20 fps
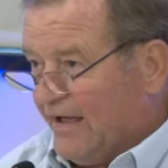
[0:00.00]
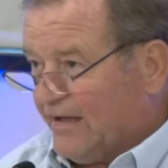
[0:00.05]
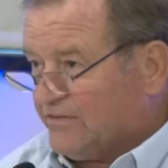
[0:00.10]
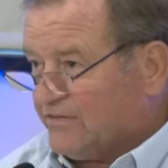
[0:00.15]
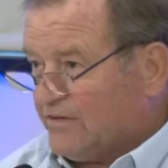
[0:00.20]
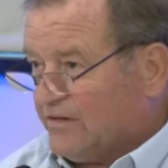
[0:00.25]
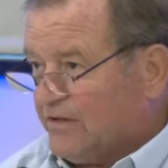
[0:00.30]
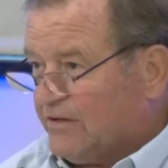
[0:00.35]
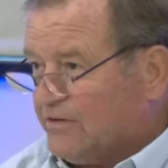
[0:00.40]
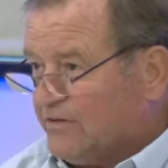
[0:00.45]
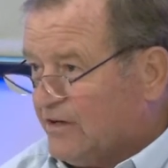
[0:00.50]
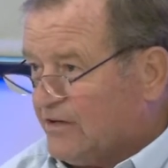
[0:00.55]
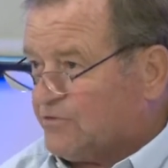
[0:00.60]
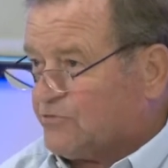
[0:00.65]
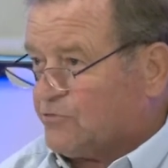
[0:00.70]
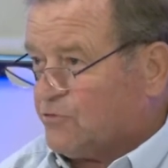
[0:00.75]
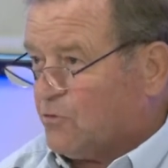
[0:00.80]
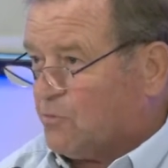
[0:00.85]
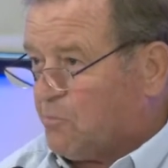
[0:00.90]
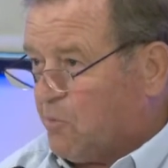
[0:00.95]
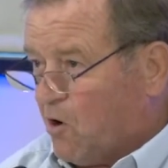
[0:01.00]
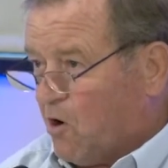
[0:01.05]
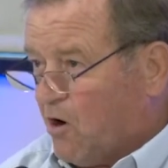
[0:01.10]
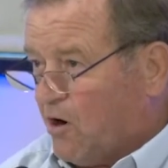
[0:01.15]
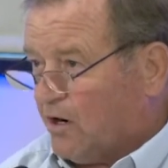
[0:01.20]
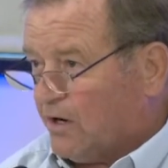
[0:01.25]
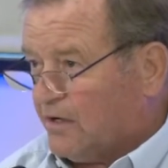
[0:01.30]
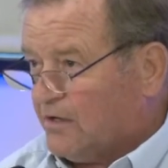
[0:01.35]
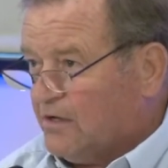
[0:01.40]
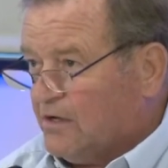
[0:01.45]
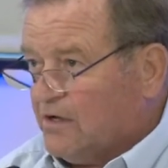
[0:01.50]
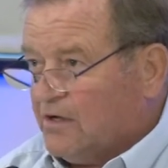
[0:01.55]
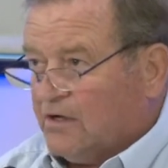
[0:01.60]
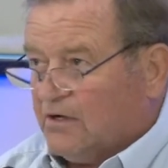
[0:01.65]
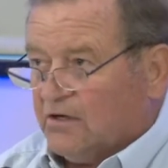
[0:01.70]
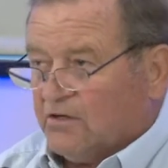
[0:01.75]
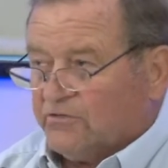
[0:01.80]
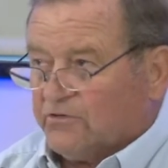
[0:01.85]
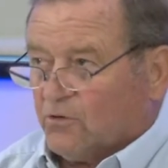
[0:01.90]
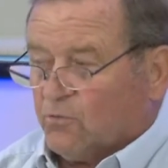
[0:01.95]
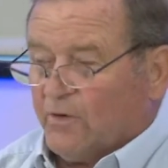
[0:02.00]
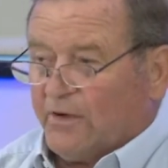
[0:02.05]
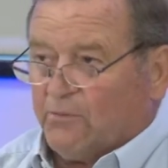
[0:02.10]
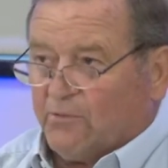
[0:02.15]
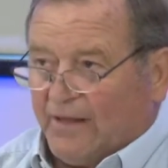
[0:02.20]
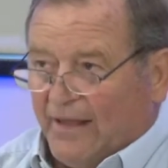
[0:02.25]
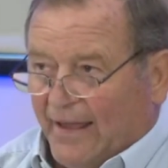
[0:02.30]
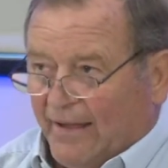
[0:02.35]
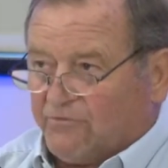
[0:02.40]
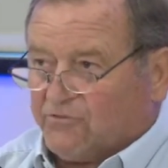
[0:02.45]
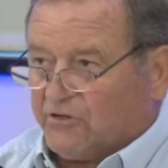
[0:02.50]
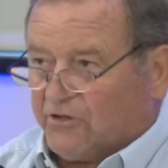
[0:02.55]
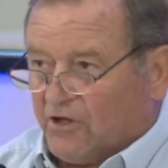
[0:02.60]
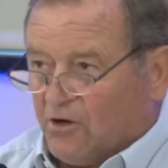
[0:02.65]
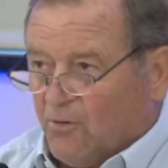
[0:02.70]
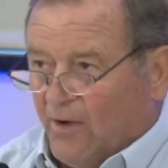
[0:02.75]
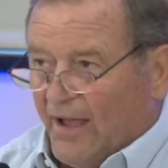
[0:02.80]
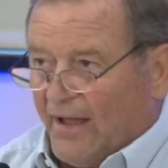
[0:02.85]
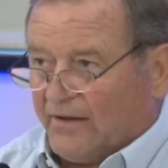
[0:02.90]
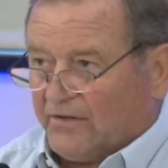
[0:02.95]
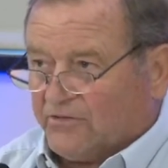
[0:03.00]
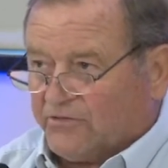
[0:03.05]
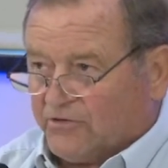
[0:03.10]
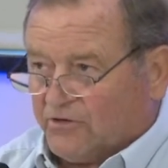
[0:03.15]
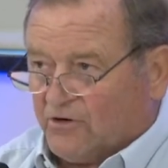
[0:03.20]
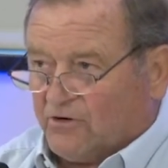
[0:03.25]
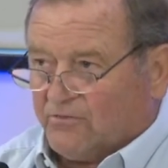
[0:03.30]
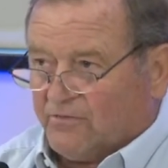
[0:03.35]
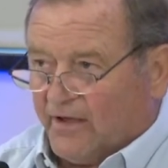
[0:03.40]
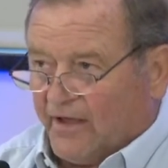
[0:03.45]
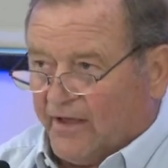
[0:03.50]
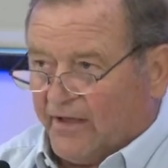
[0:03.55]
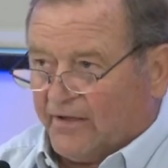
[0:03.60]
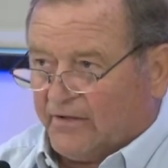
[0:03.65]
as an industrial park. So we would have to go out and survey,